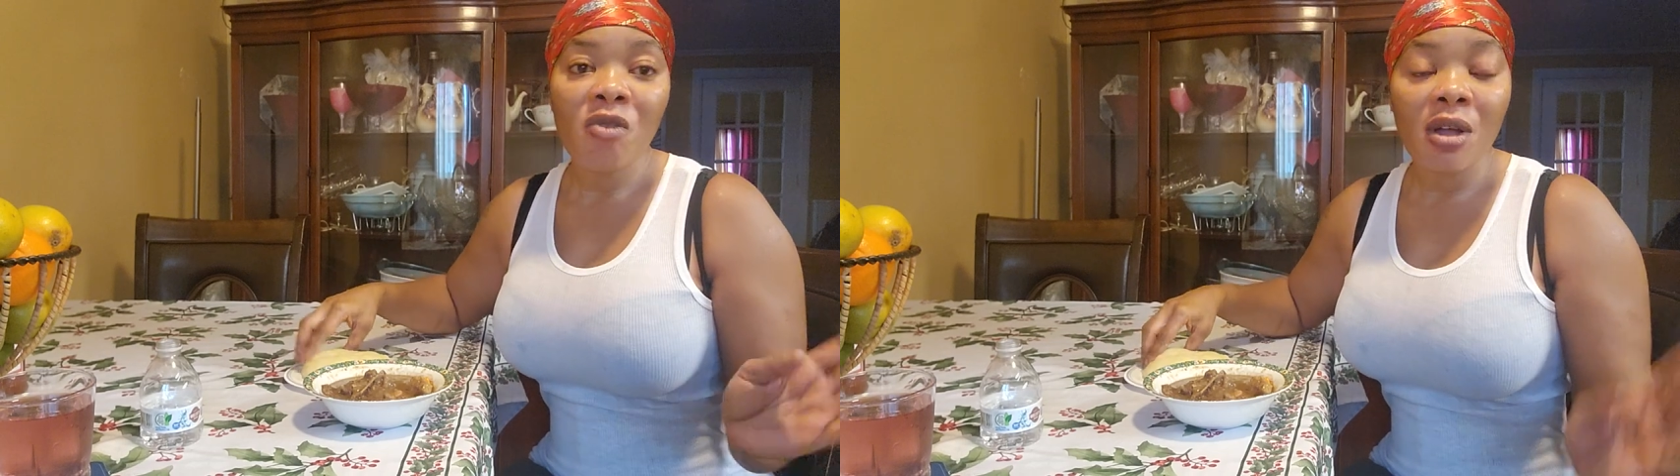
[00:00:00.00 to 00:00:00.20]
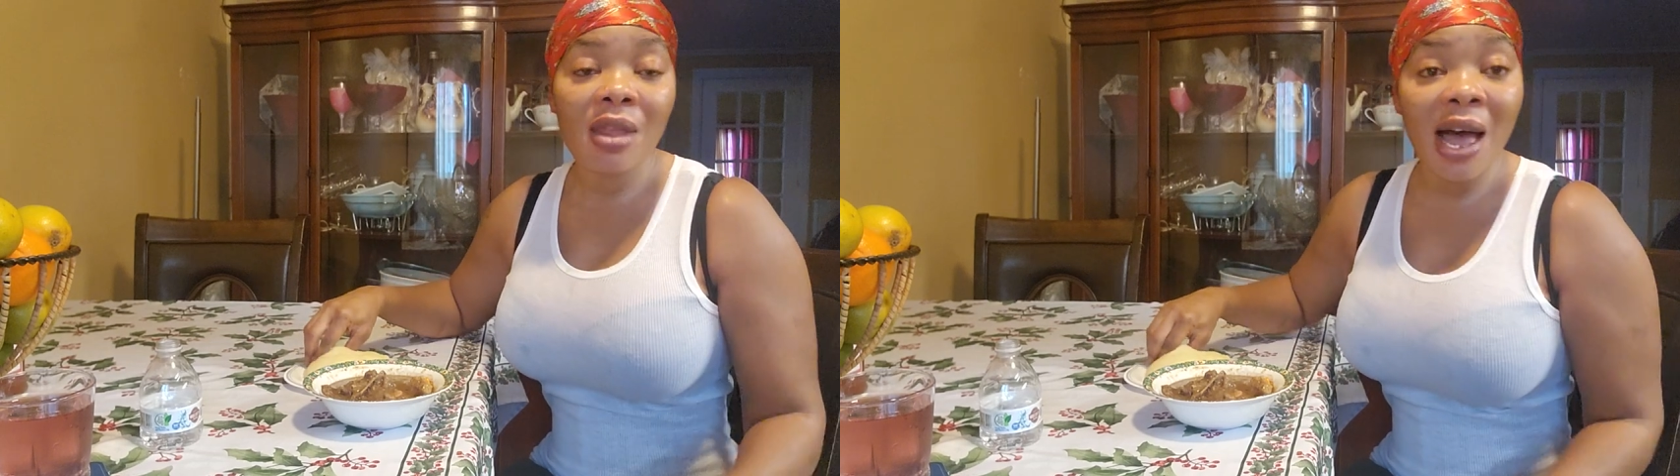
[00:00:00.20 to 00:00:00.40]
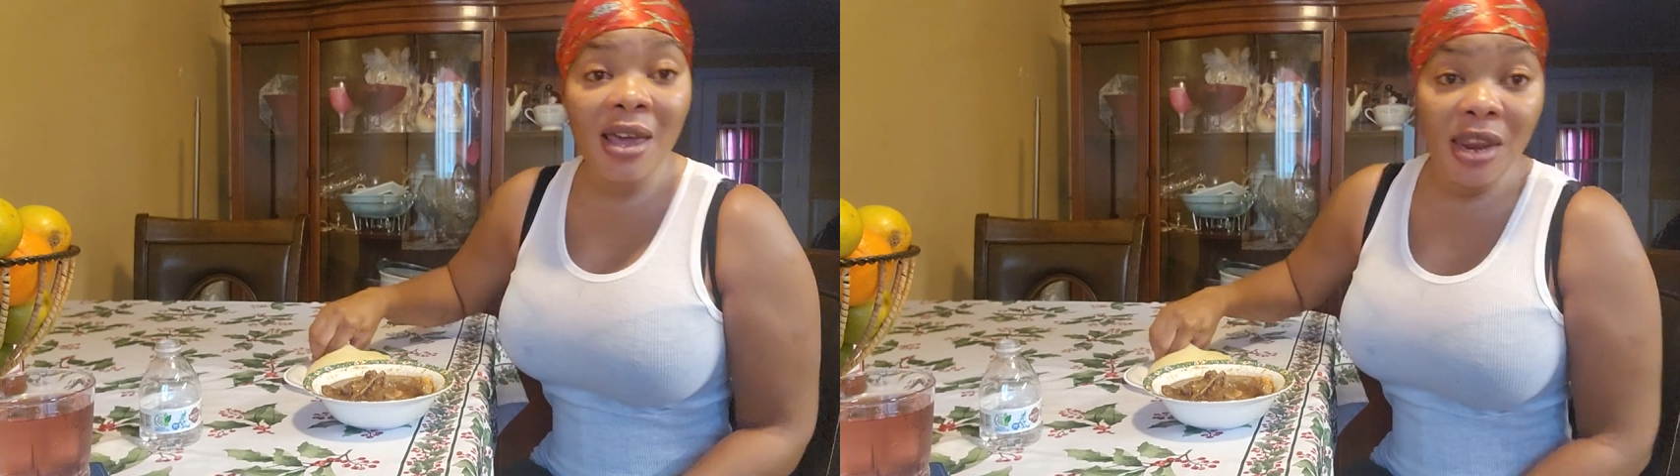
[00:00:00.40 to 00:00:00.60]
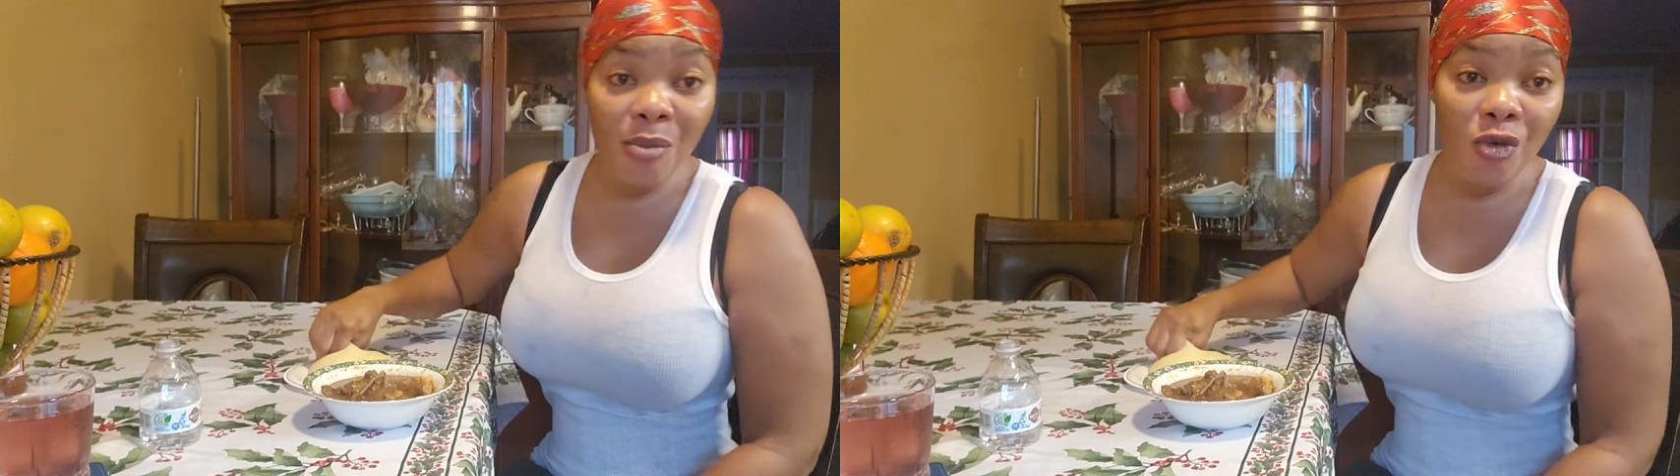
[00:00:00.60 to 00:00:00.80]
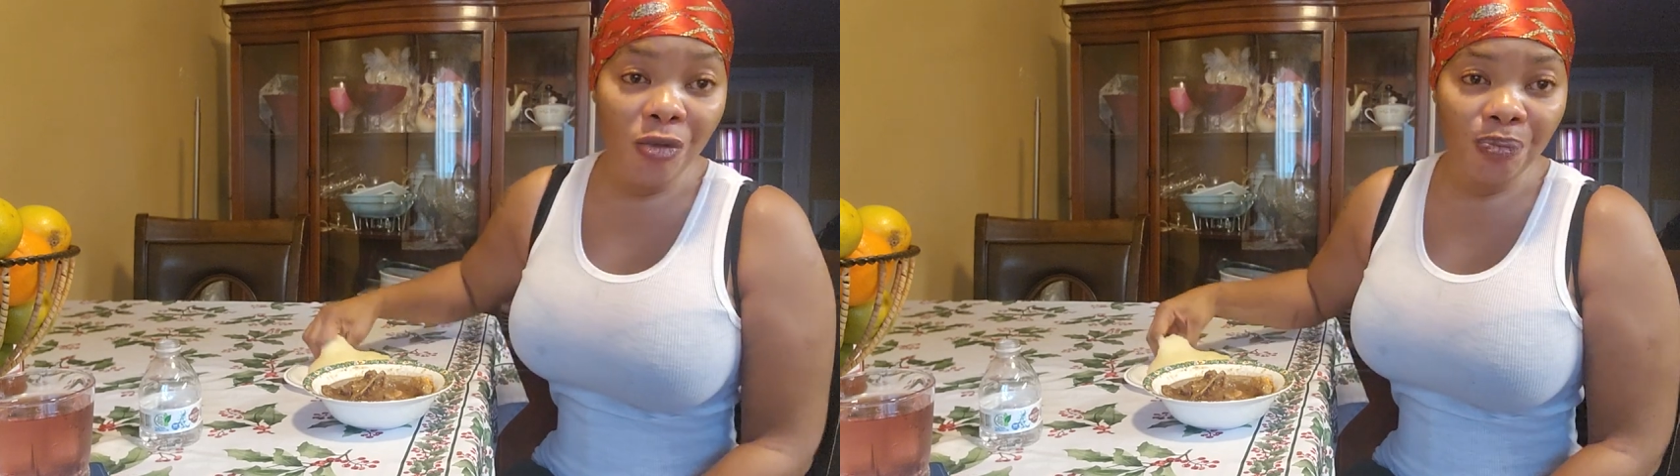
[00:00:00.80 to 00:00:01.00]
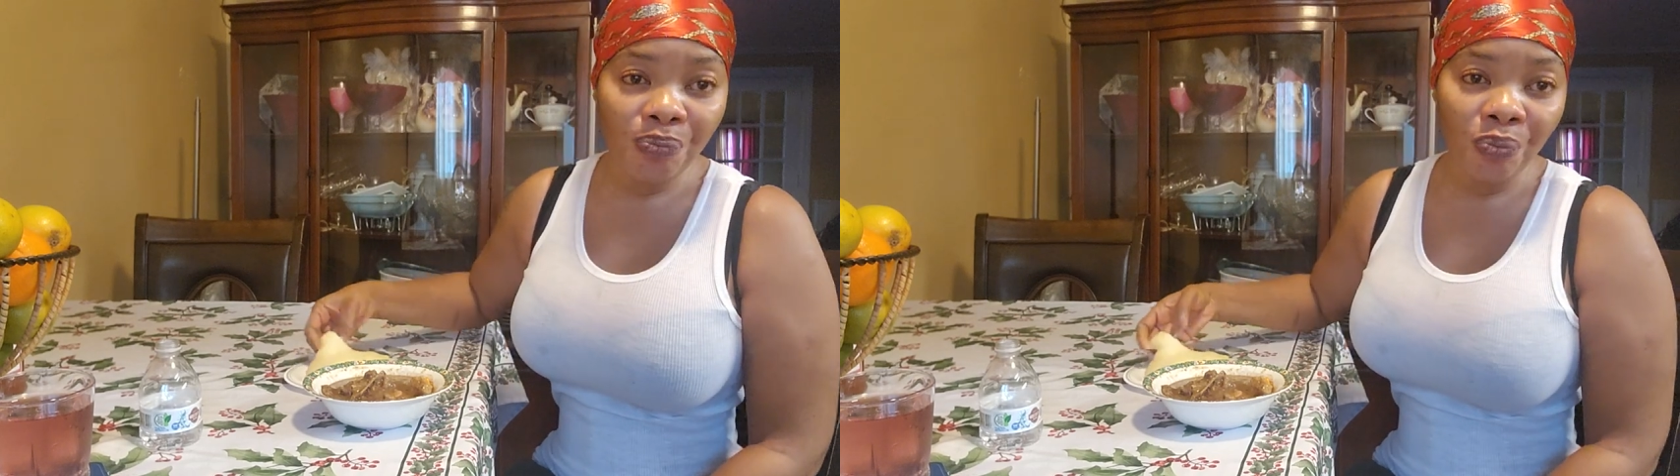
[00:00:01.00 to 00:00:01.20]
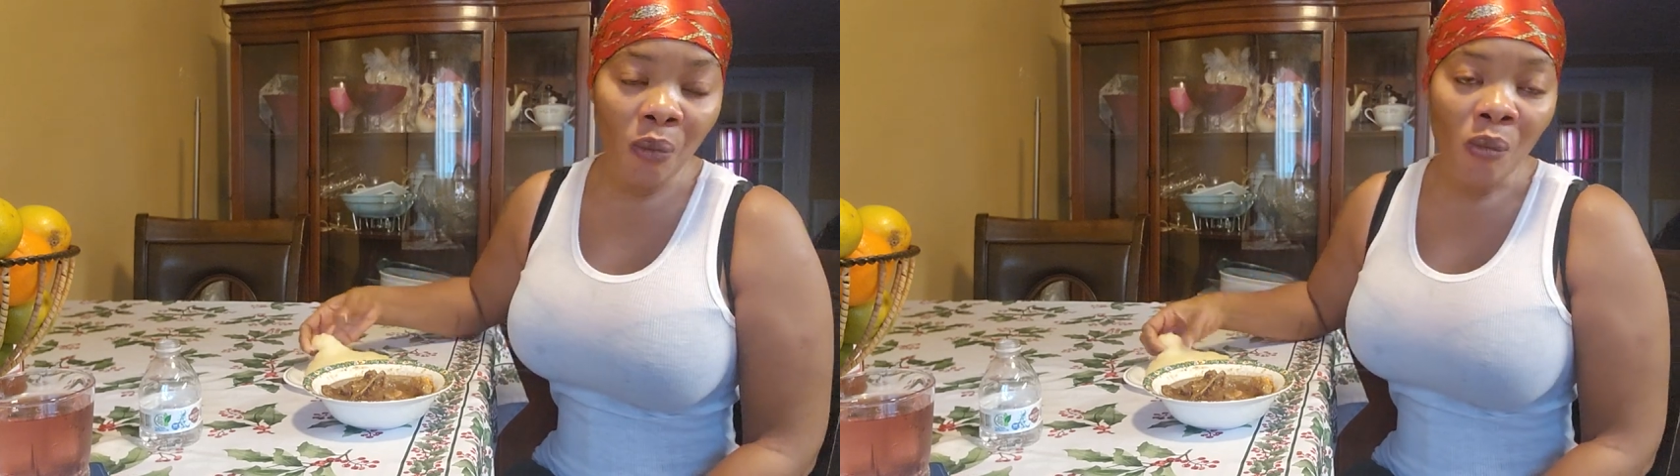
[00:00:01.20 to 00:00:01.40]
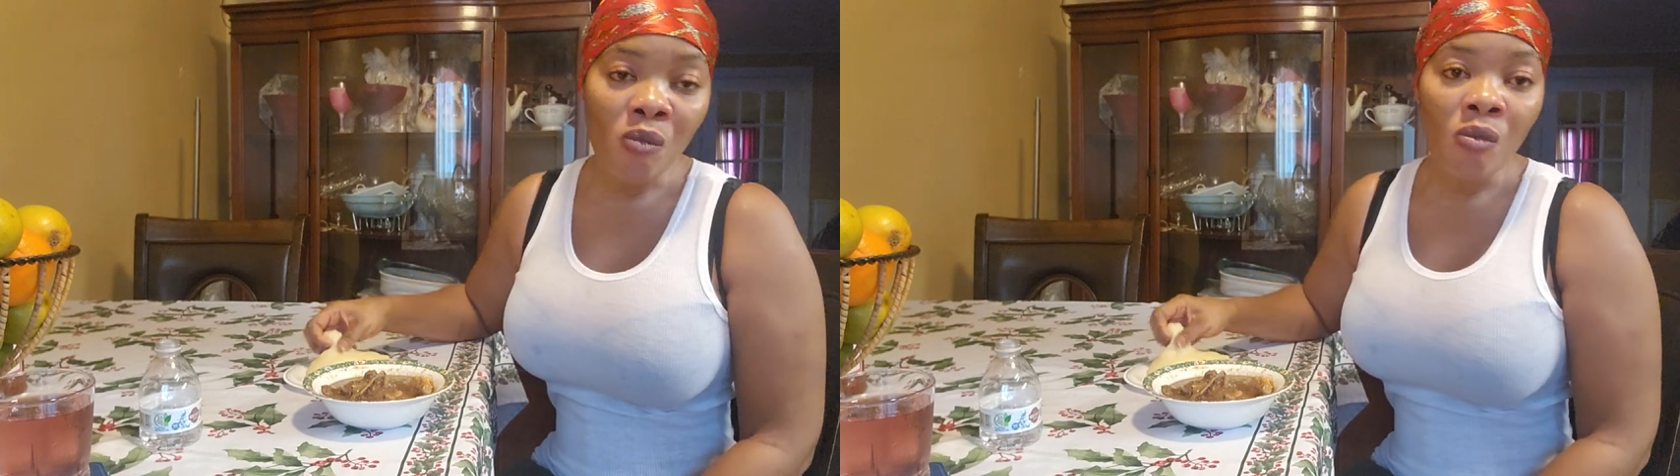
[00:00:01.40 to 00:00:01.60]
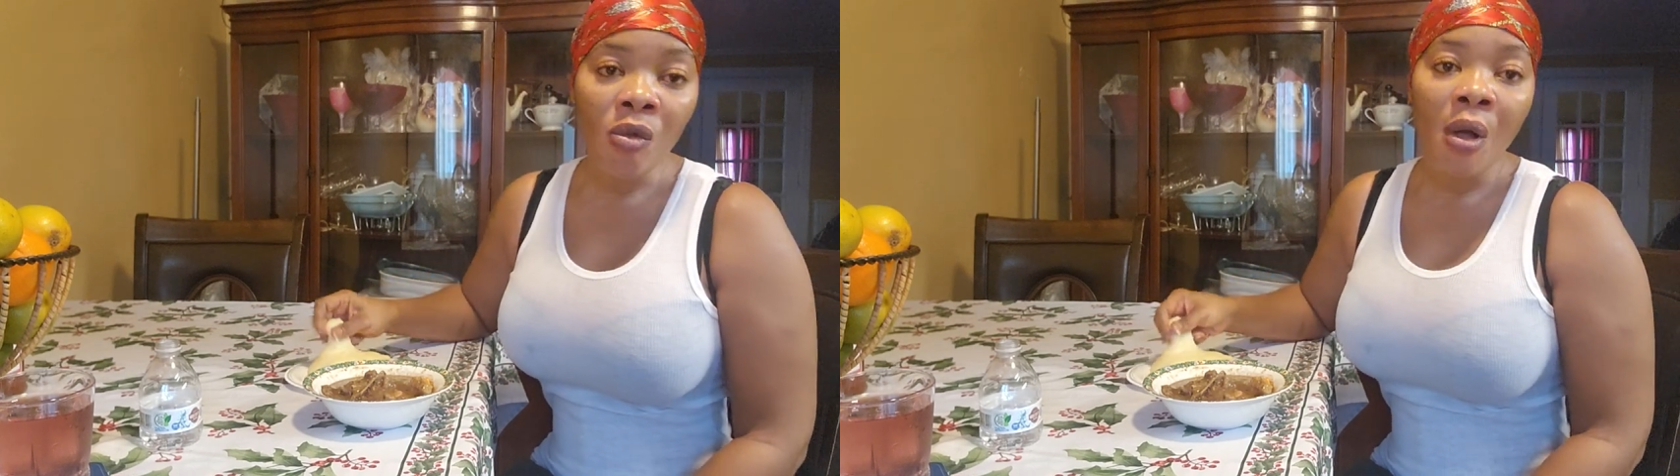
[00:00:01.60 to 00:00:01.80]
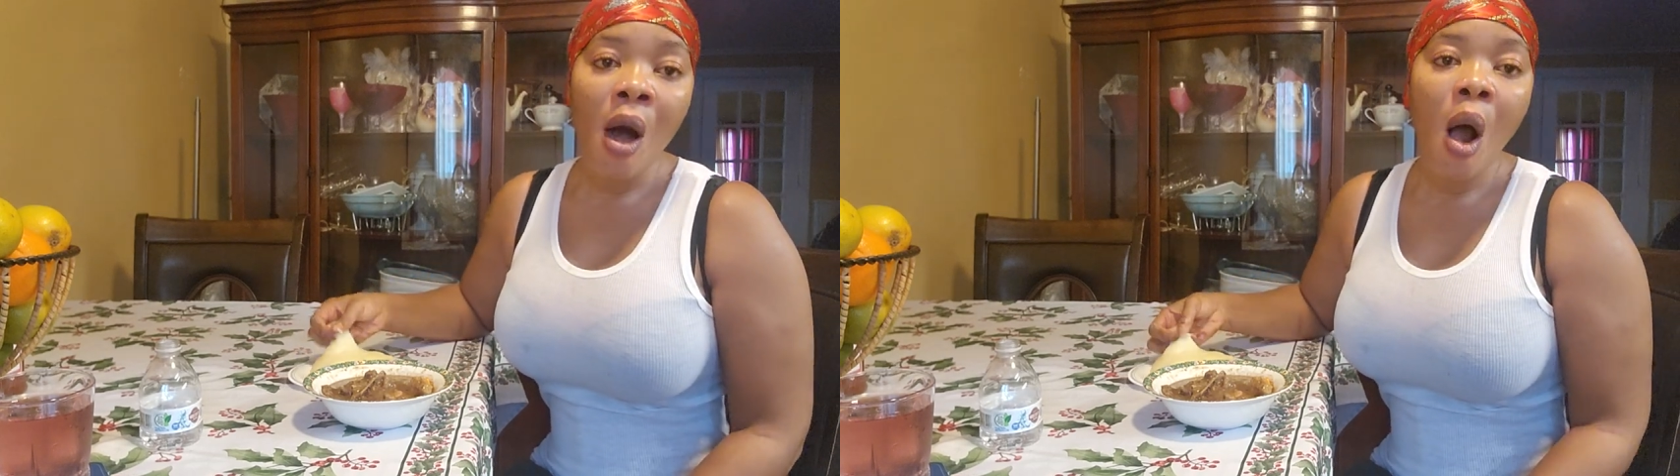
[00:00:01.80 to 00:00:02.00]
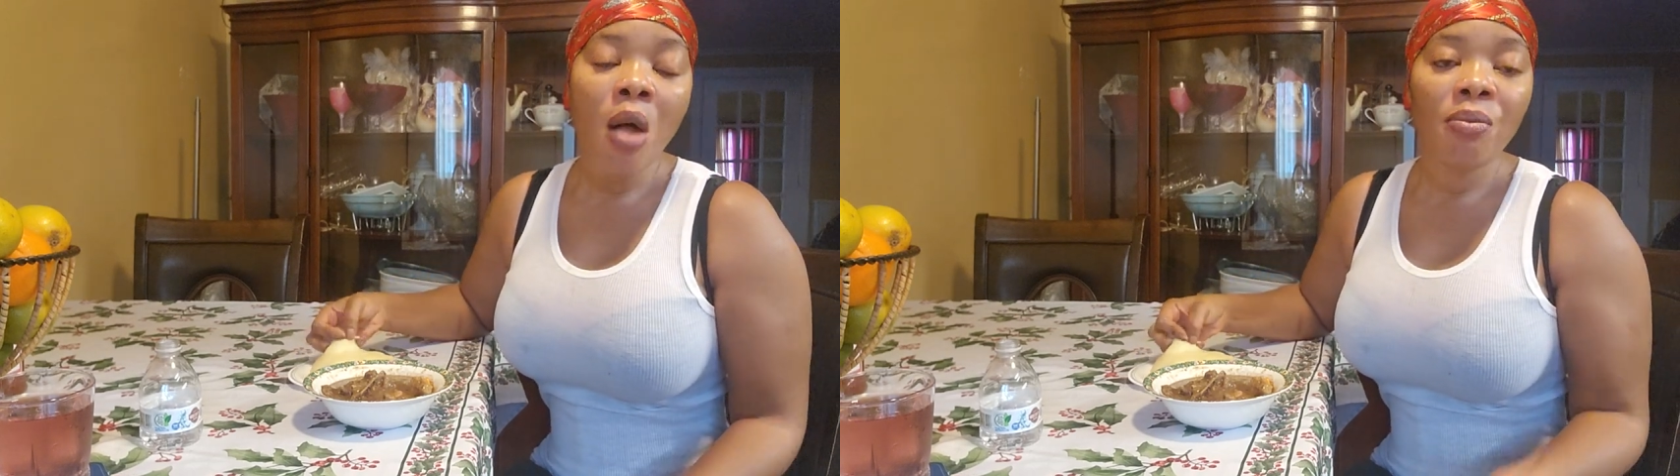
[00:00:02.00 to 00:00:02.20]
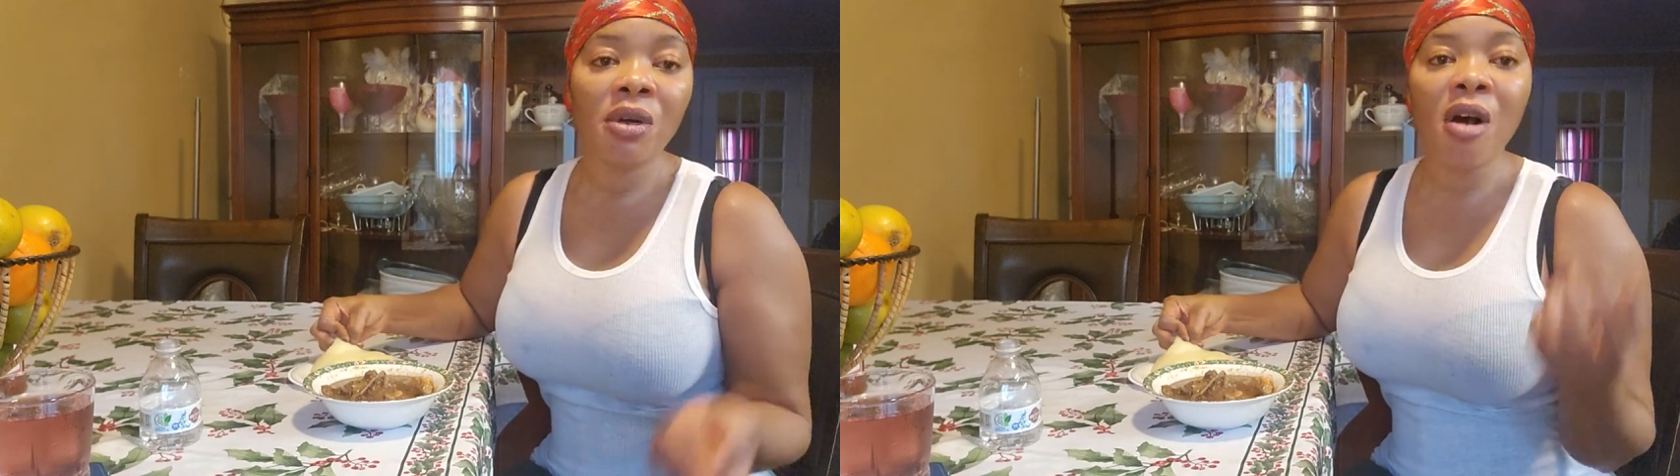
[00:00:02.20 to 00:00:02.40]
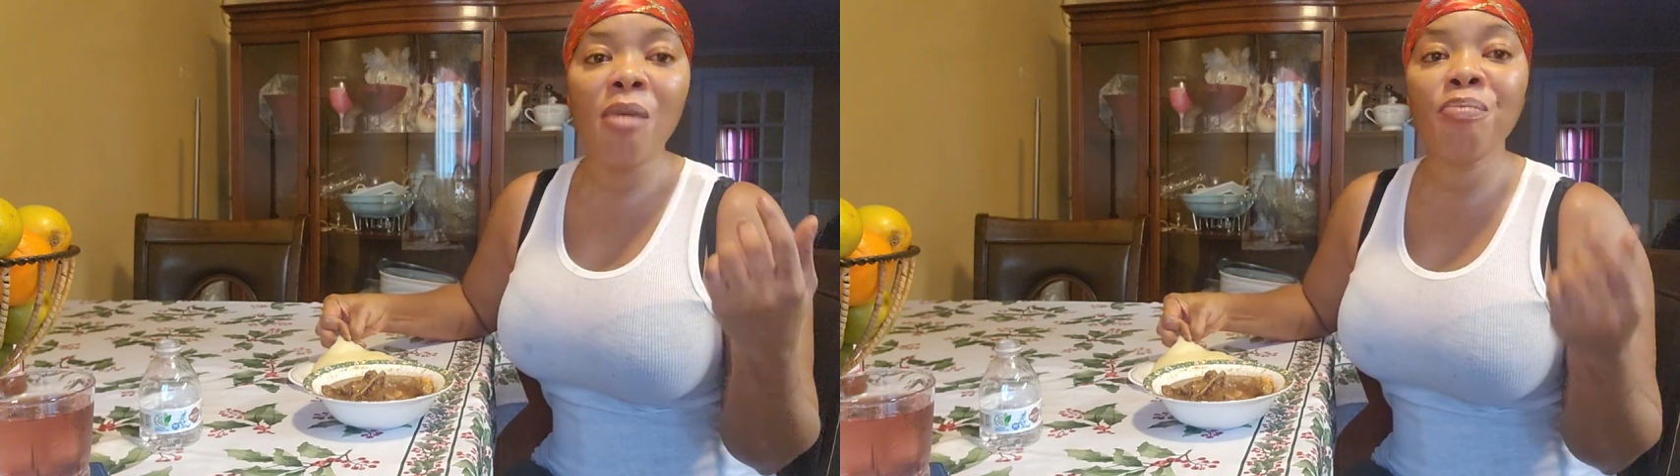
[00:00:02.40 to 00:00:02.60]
Not anymore because